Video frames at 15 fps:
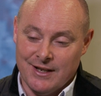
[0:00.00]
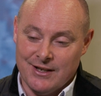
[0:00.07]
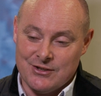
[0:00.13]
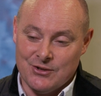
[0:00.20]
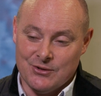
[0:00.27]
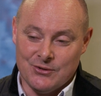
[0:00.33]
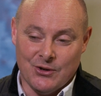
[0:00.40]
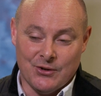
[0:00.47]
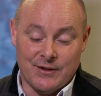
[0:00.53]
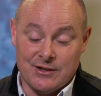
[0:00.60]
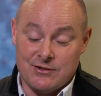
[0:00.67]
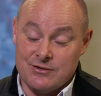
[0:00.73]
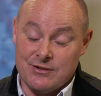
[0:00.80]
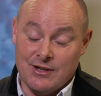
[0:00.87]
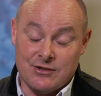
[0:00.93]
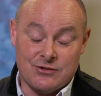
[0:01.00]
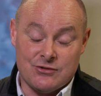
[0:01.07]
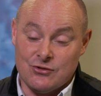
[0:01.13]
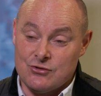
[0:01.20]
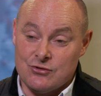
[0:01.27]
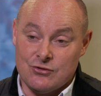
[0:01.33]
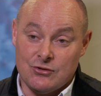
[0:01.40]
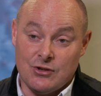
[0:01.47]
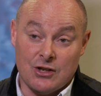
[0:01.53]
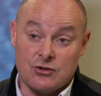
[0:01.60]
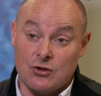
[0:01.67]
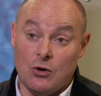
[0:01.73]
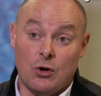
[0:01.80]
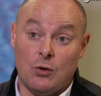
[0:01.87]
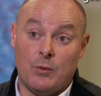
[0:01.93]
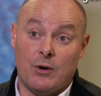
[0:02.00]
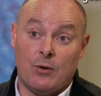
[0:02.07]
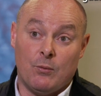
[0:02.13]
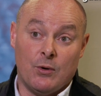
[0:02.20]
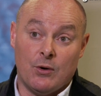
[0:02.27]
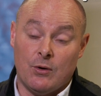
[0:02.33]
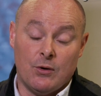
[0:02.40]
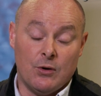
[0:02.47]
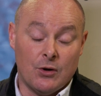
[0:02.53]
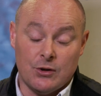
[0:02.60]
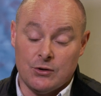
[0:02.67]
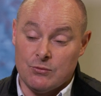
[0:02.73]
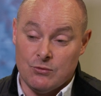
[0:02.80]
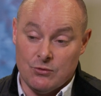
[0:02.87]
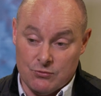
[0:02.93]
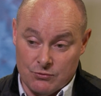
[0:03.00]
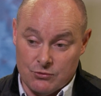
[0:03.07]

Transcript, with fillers: So no, that's that's just that's all we're, we're looking towards.